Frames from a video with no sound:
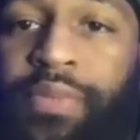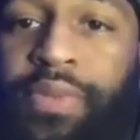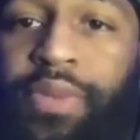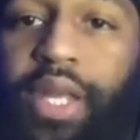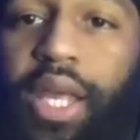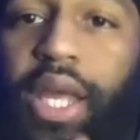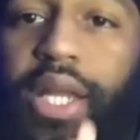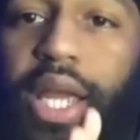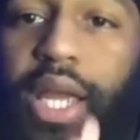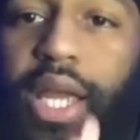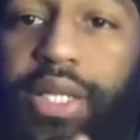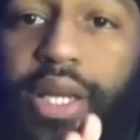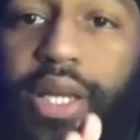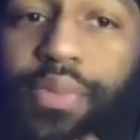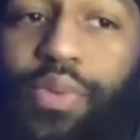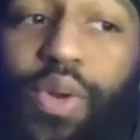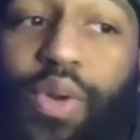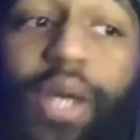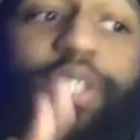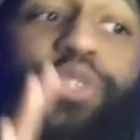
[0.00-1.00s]
in
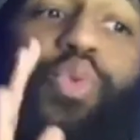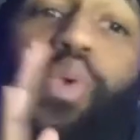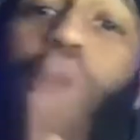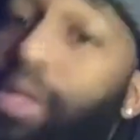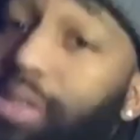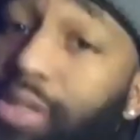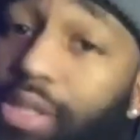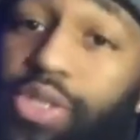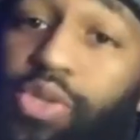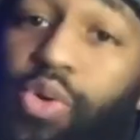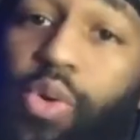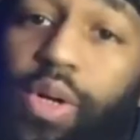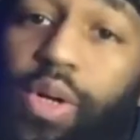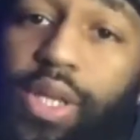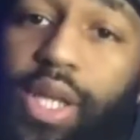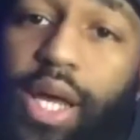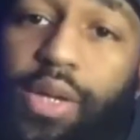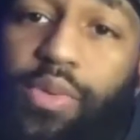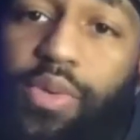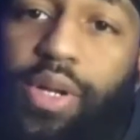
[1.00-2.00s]
AEW as well as the
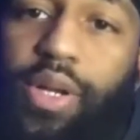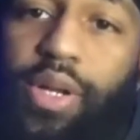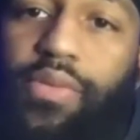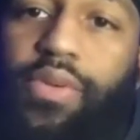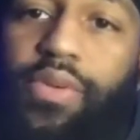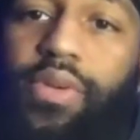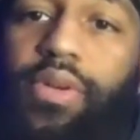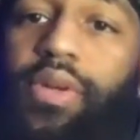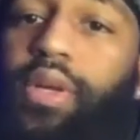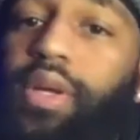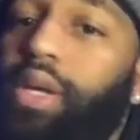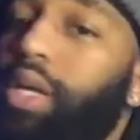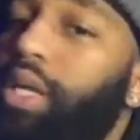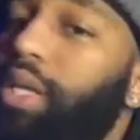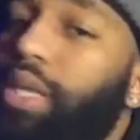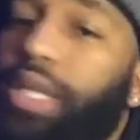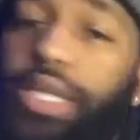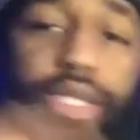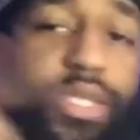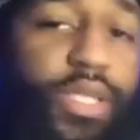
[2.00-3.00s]
storyline or whatever.
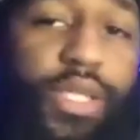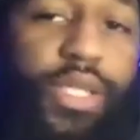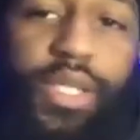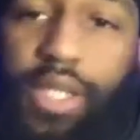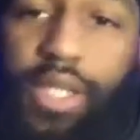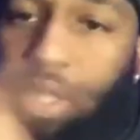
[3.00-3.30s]
Mm-hmm.